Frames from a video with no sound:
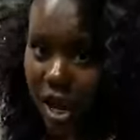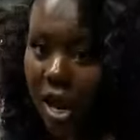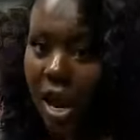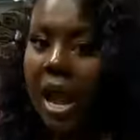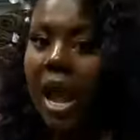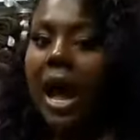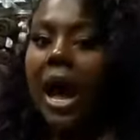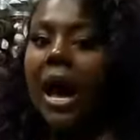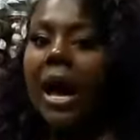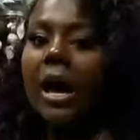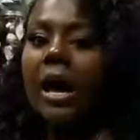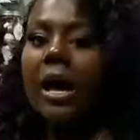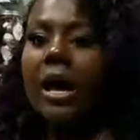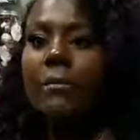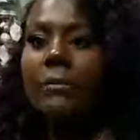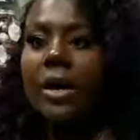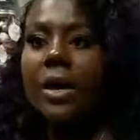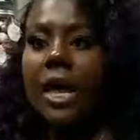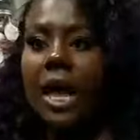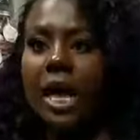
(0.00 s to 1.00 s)
Okay.
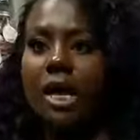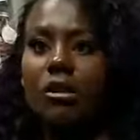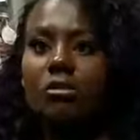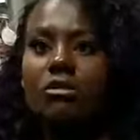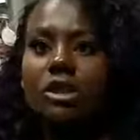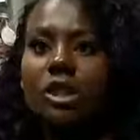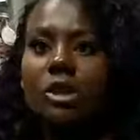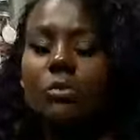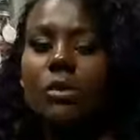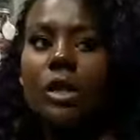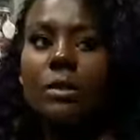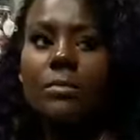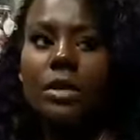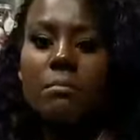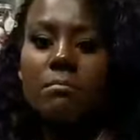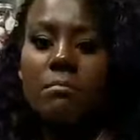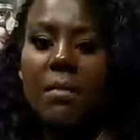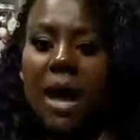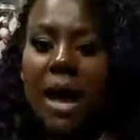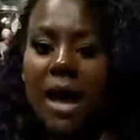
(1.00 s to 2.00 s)
Um, and you just want to be
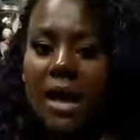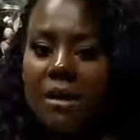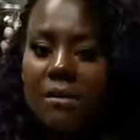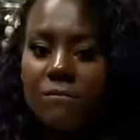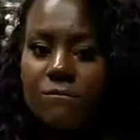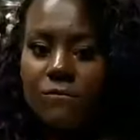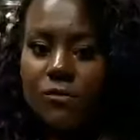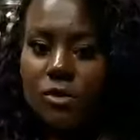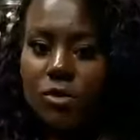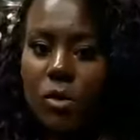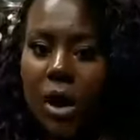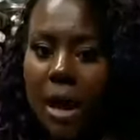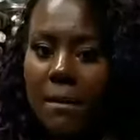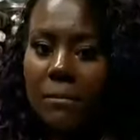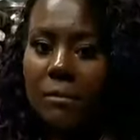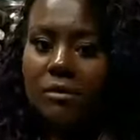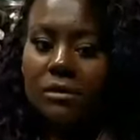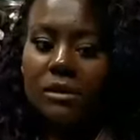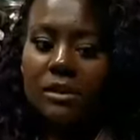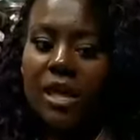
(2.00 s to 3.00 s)
mindful. I
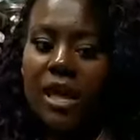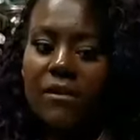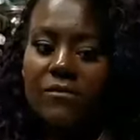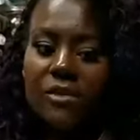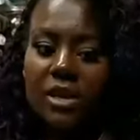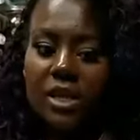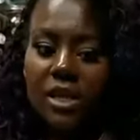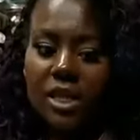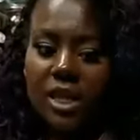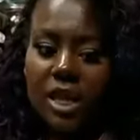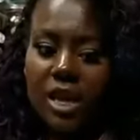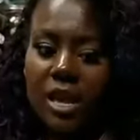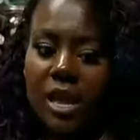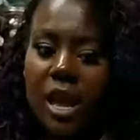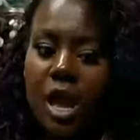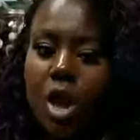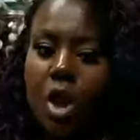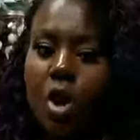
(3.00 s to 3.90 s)
most definitely